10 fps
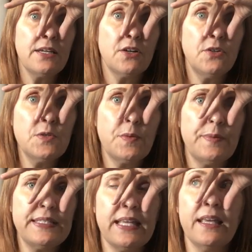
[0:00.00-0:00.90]
our nose when we
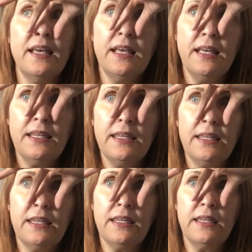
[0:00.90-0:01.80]
sing.
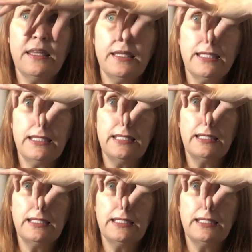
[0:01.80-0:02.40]
Ee.